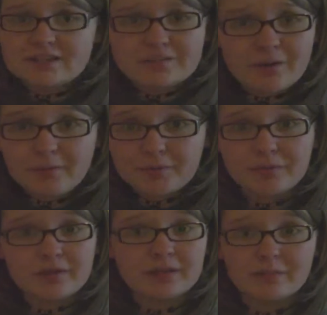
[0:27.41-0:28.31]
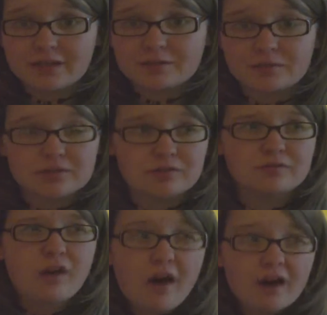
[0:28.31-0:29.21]
It's probably one of the best ones so
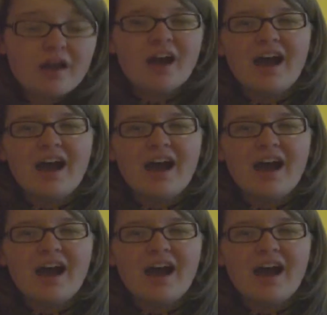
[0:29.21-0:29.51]
far.